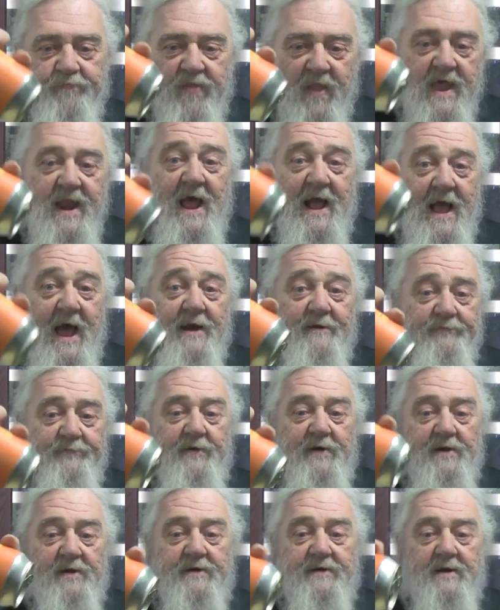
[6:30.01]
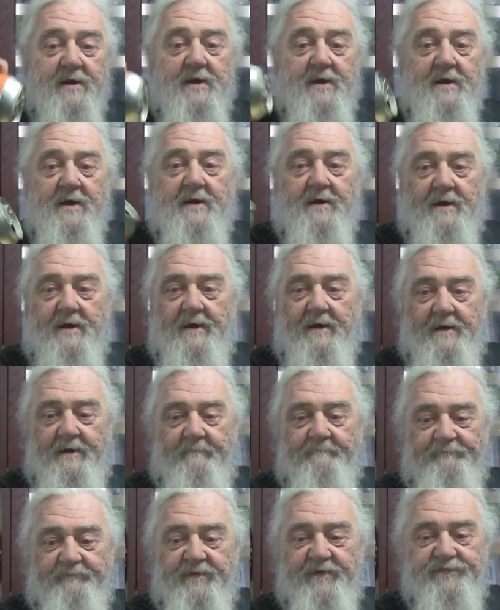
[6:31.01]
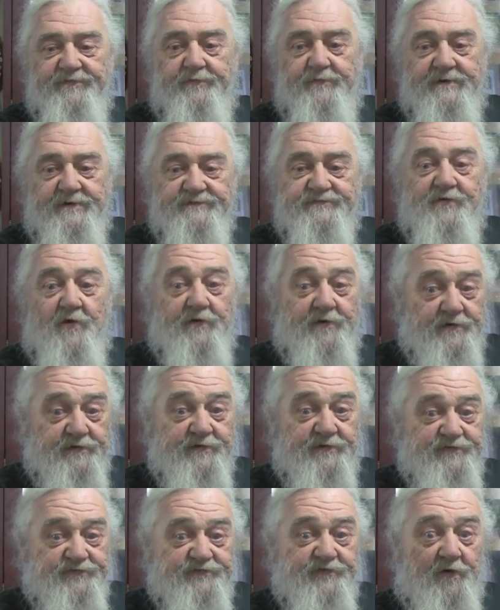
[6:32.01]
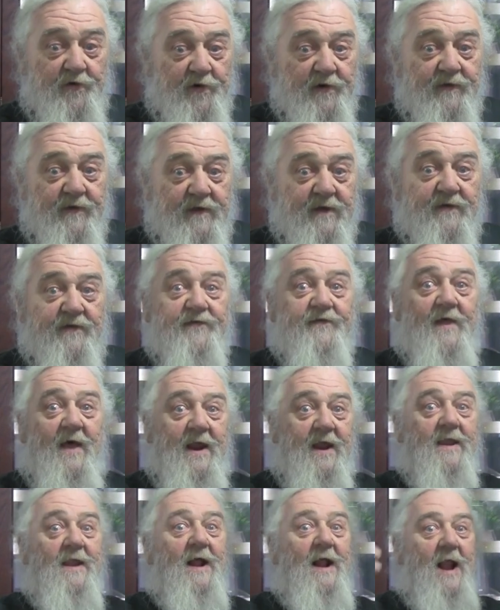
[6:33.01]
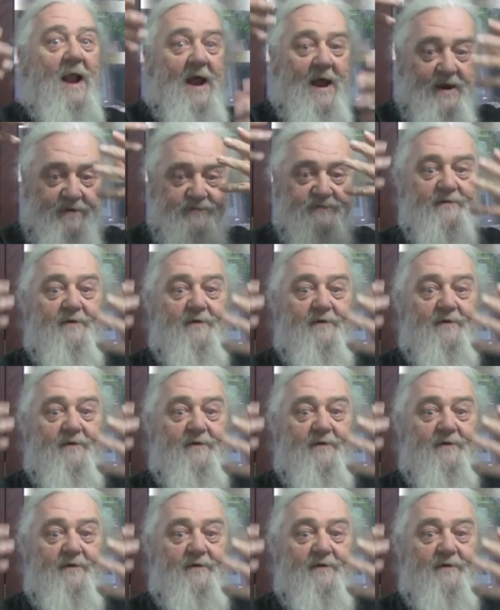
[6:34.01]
And I got a feeling uh, this one is going to destroy the inside of the glass.